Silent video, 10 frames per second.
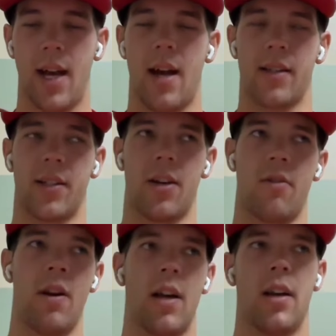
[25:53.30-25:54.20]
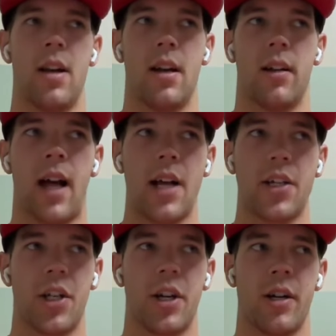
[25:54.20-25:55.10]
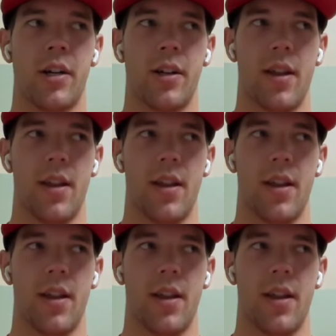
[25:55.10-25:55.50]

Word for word: yeah so last year